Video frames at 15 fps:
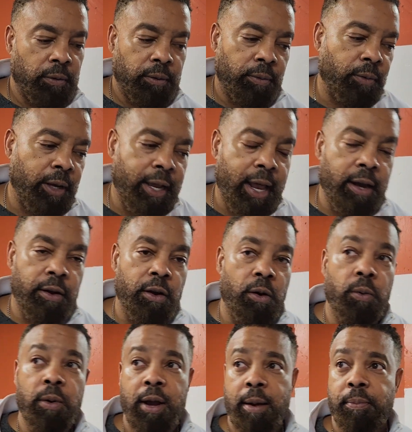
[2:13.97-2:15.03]
we got to know
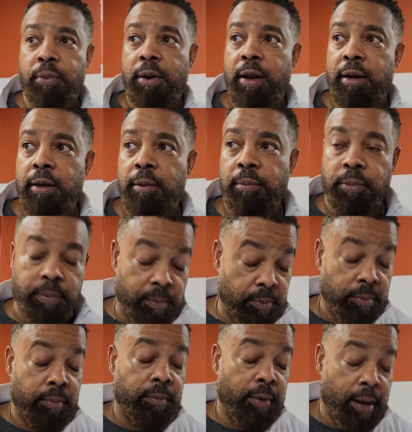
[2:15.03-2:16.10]
where our bread
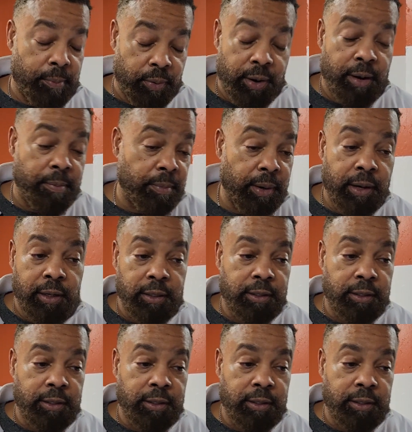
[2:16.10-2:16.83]
and butter.